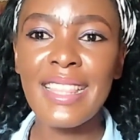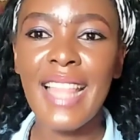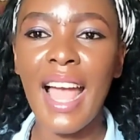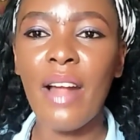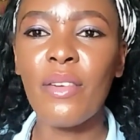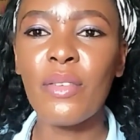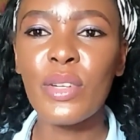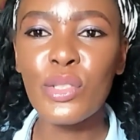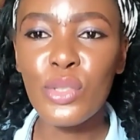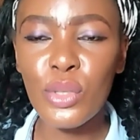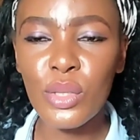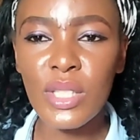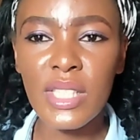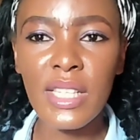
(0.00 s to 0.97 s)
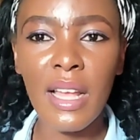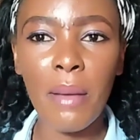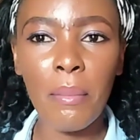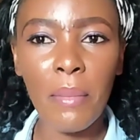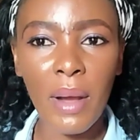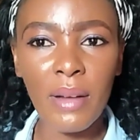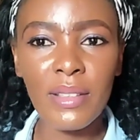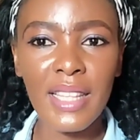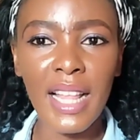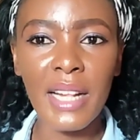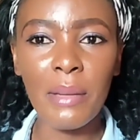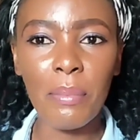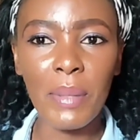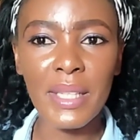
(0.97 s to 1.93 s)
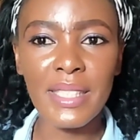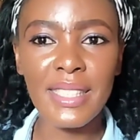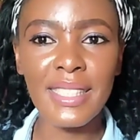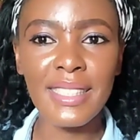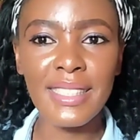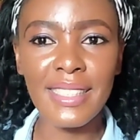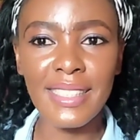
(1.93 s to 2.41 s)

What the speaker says: that reduced the amount that the person